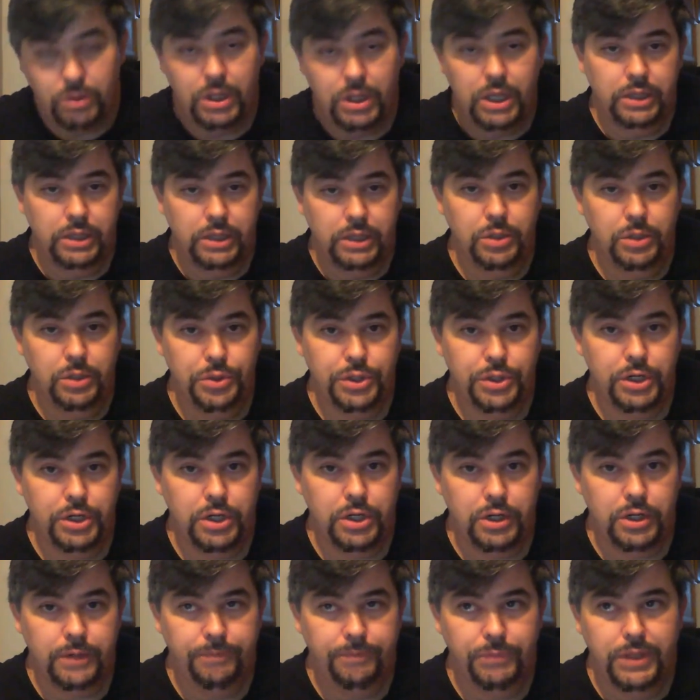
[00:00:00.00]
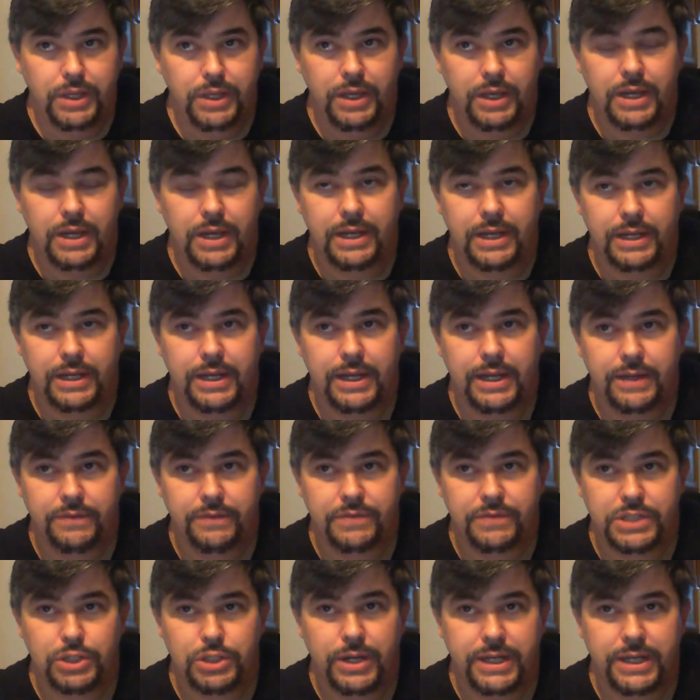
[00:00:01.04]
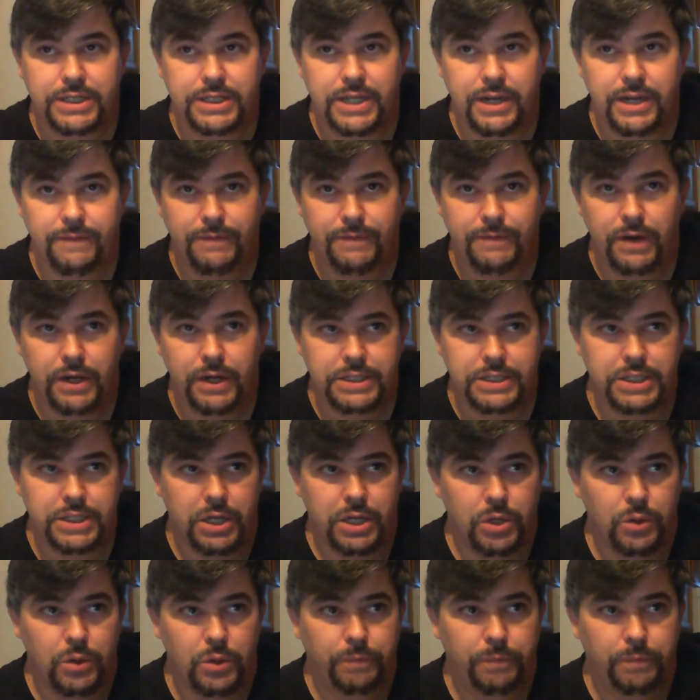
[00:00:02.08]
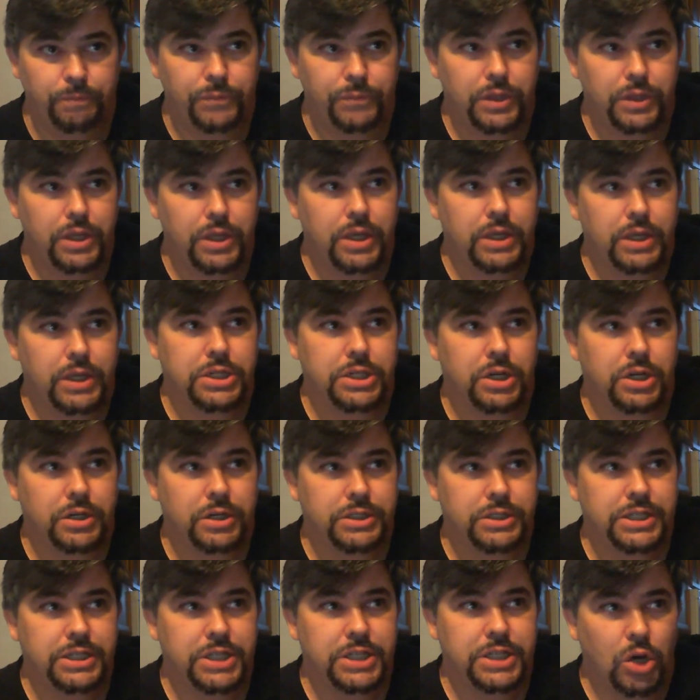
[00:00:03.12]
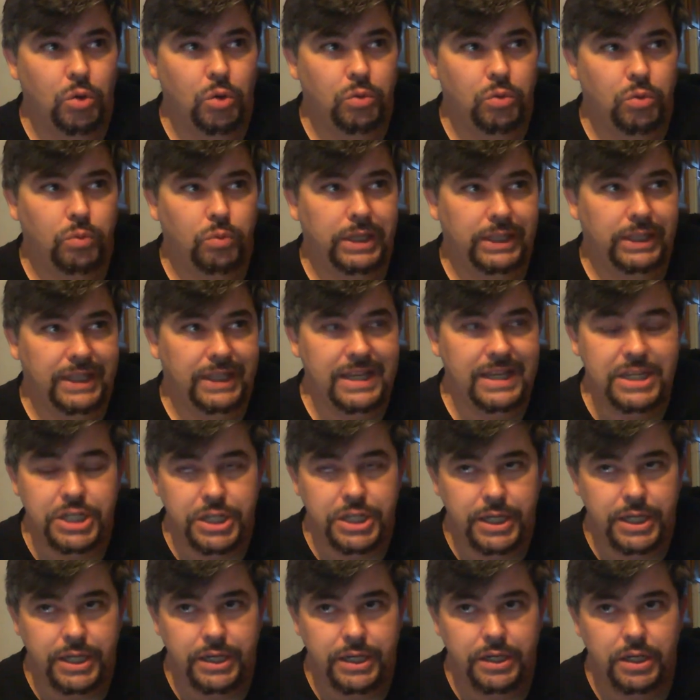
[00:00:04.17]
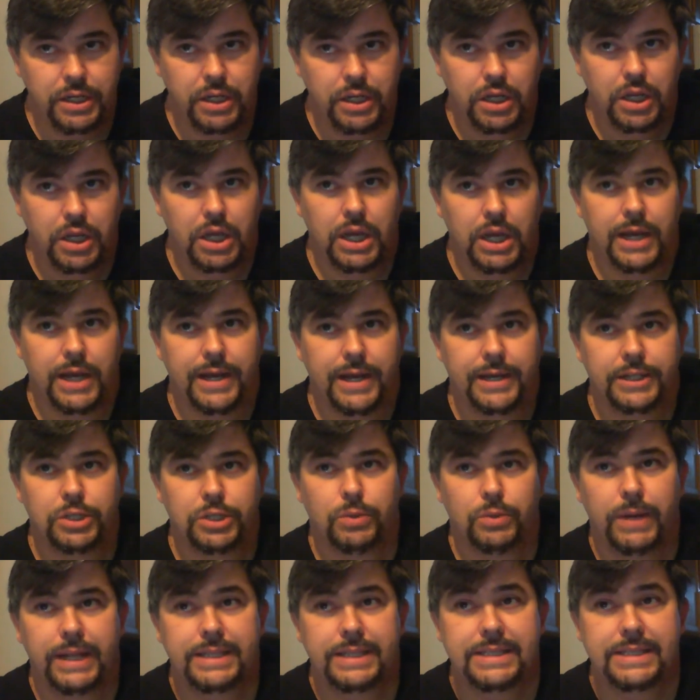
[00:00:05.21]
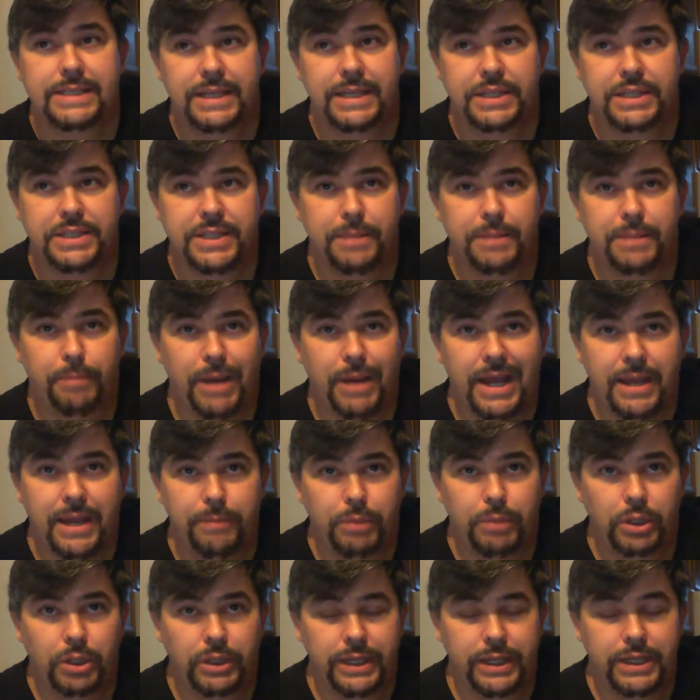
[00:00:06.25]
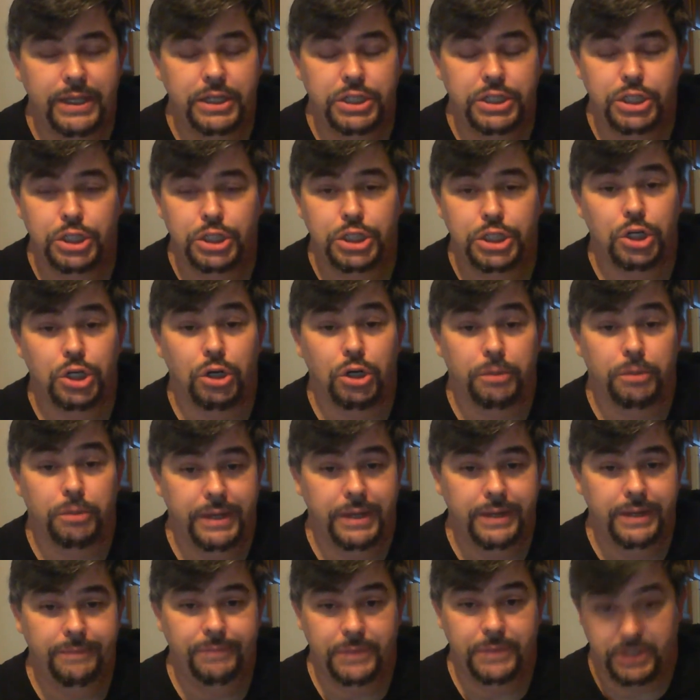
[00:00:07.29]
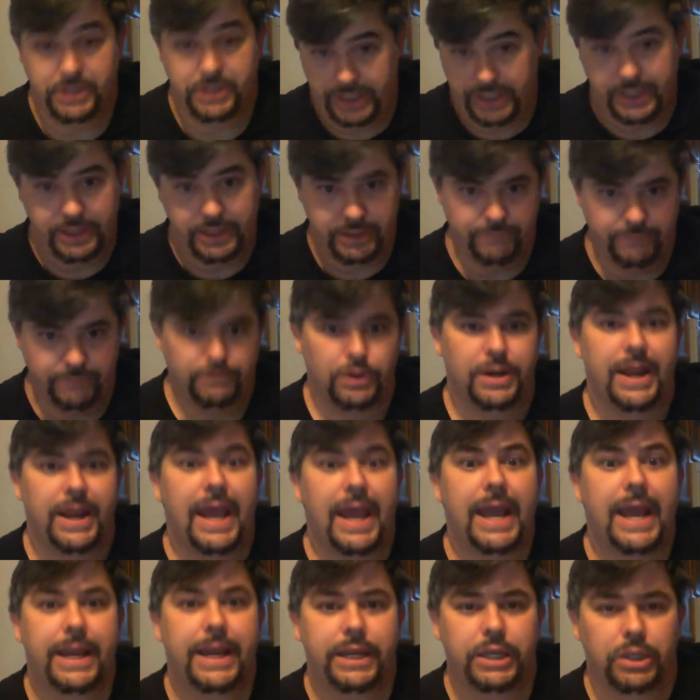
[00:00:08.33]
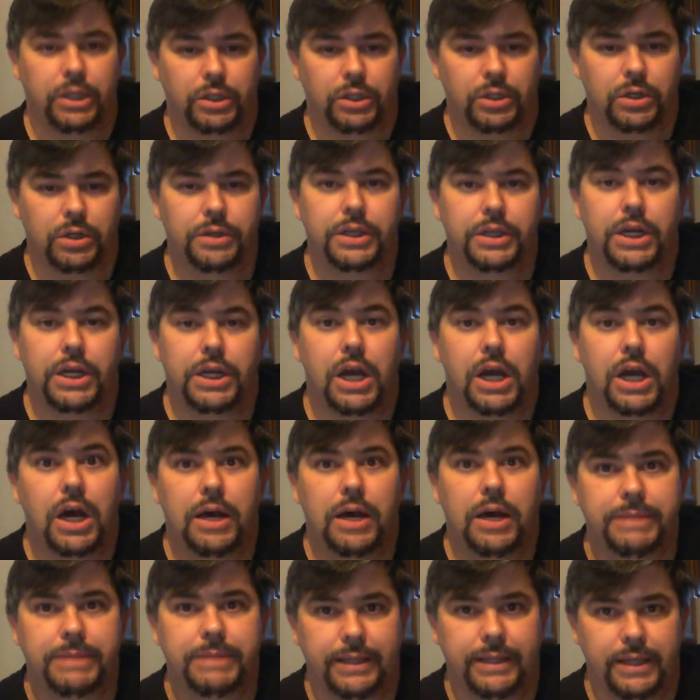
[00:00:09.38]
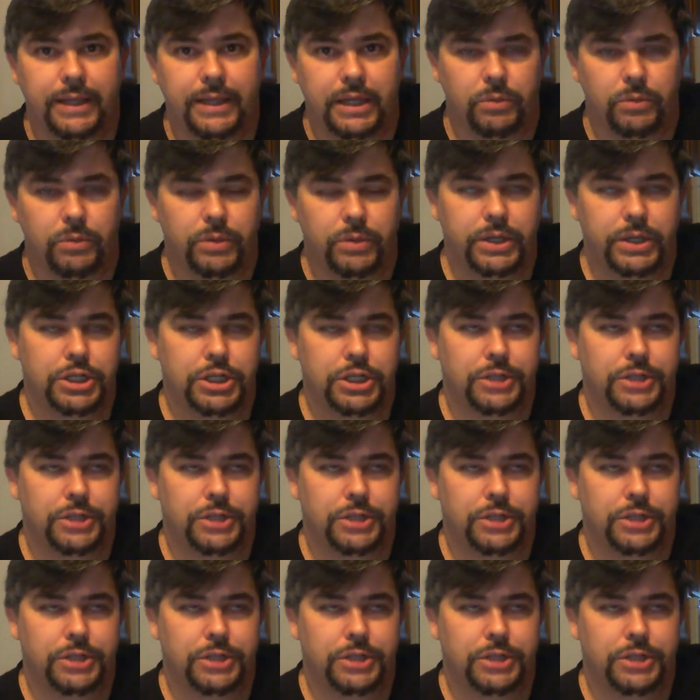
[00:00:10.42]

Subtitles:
Luther kind of strikes off on his own, starts his own religion, translates the Bible into German, again, the vernacular, the common language,